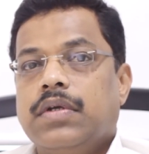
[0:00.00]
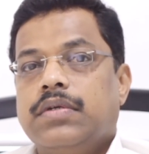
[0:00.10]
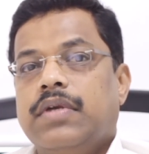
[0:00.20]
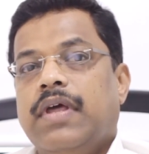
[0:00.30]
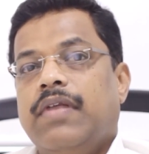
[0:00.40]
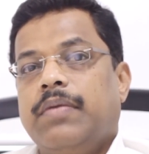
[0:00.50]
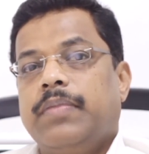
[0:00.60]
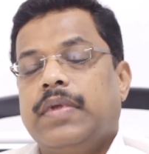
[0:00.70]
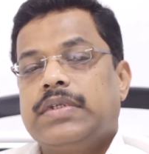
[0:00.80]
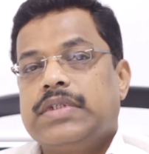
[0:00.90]
to develop
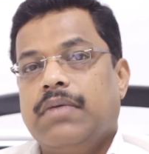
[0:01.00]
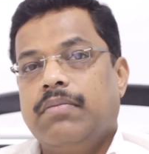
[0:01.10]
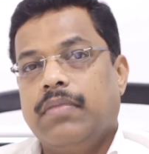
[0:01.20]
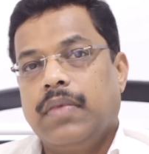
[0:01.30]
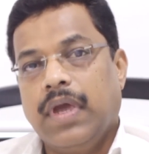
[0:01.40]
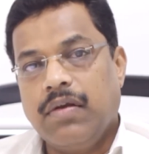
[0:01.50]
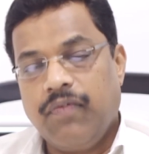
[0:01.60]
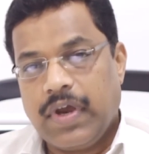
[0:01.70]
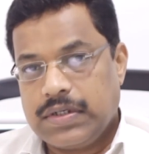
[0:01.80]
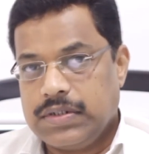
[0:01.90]
some
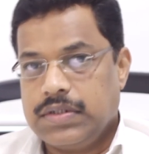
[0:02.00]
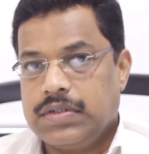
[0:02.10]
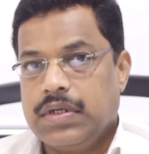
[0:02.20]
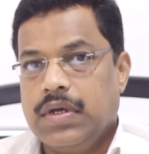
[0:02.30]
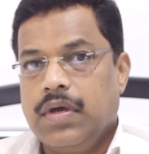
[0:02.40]
infections